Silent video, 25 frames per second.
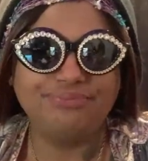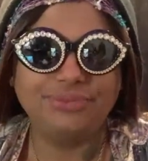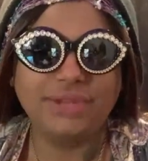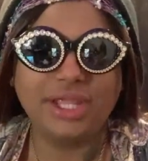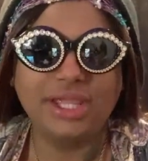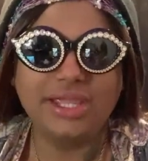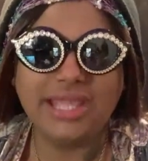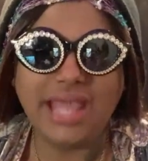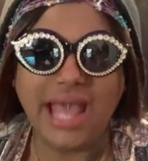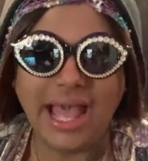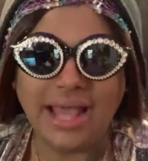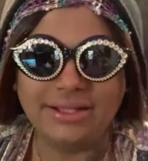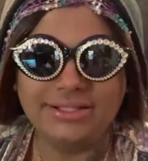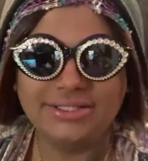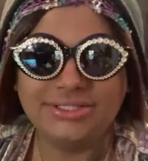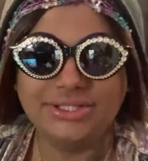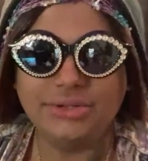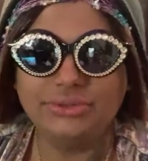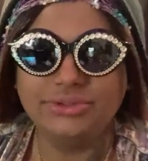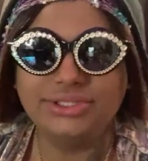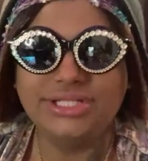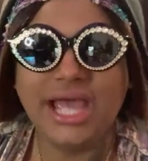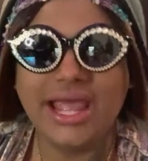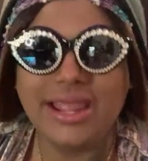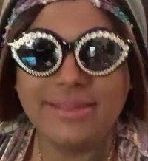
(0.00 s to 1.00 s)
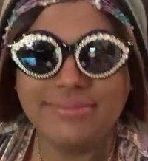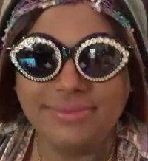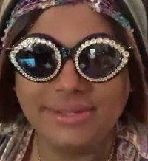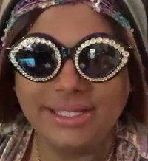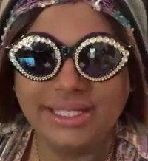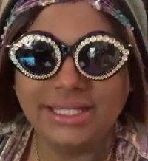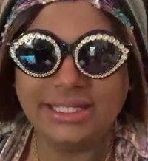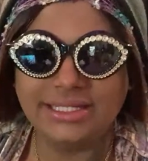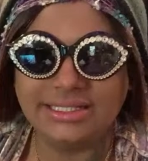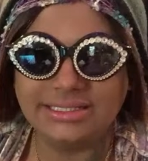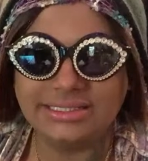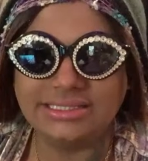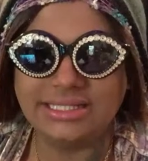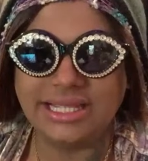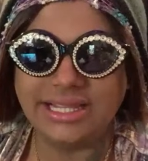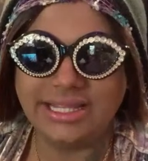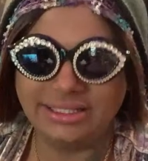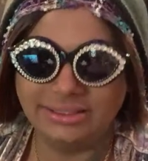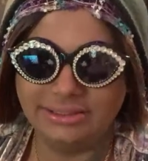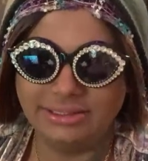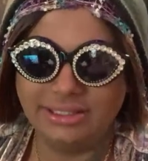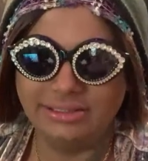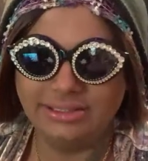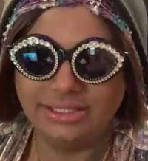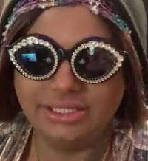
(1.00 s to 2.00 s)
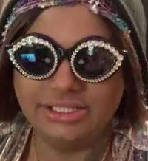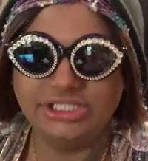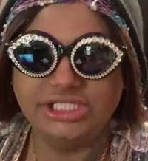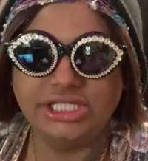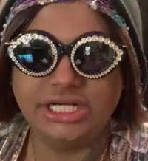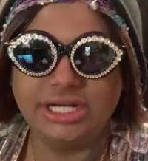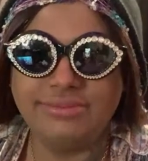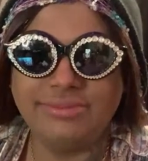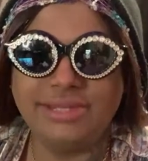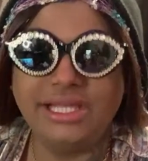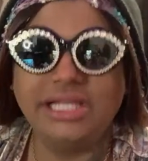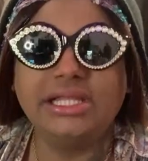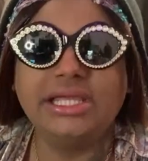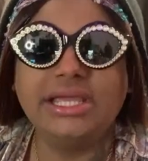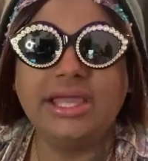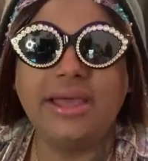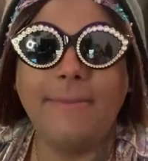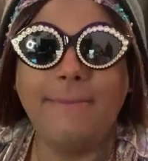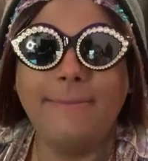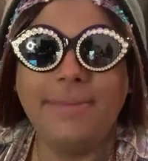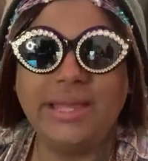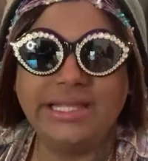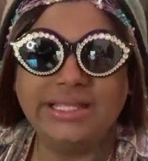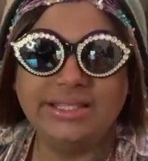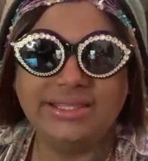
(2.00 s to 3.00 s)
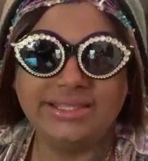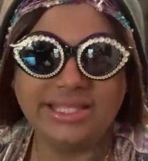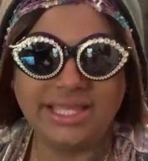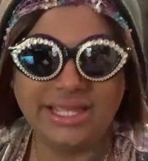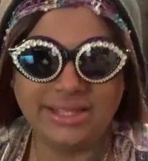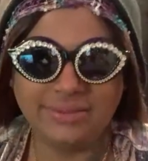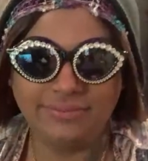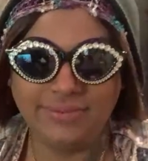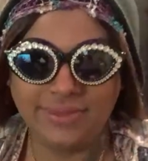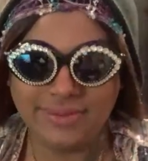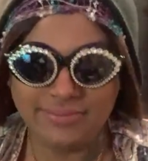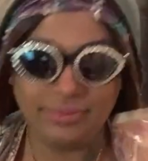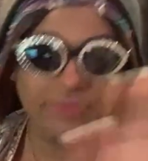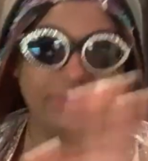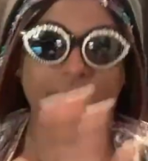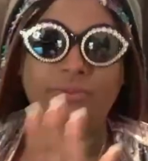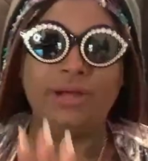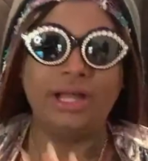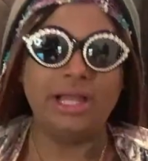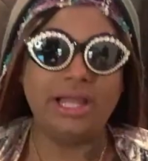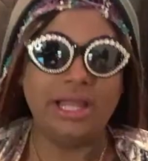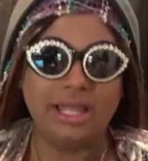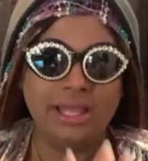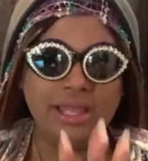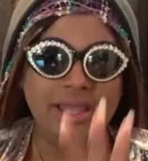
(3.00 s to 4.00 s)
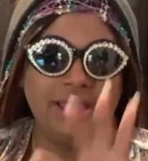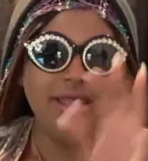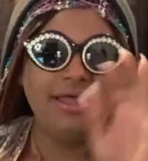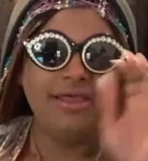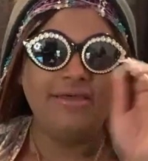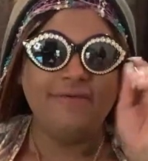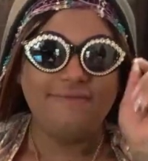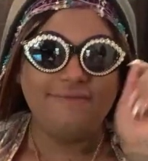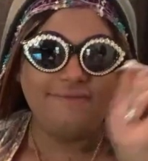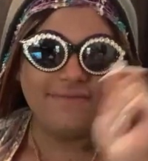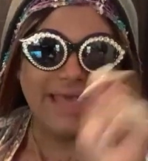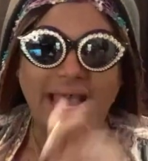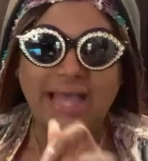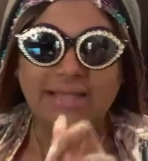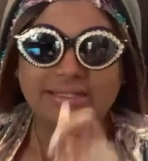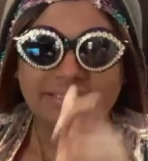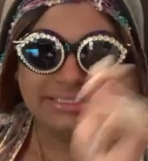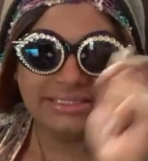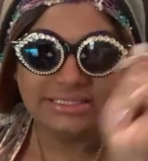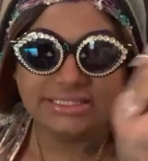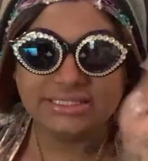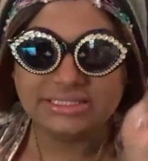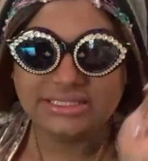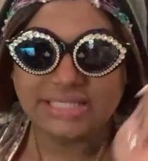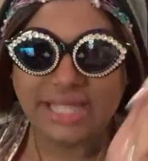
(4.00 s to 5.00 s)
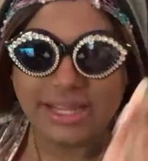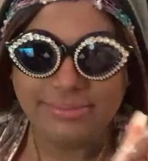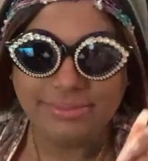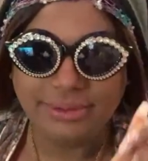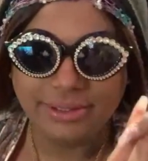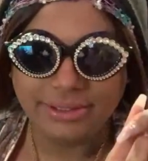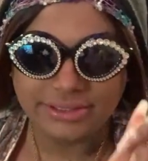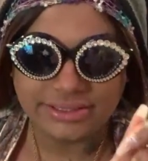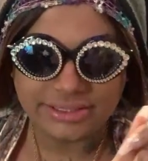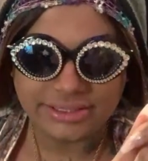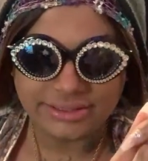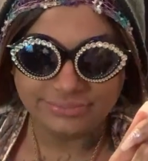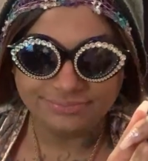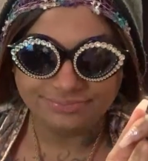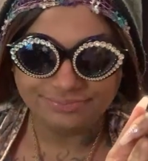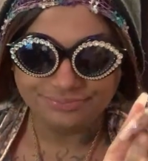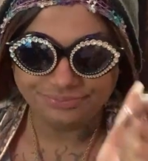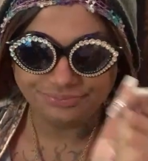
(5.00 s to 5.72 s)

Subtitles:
Yeah, so typing is like legitimately a big thing. People want fast typers.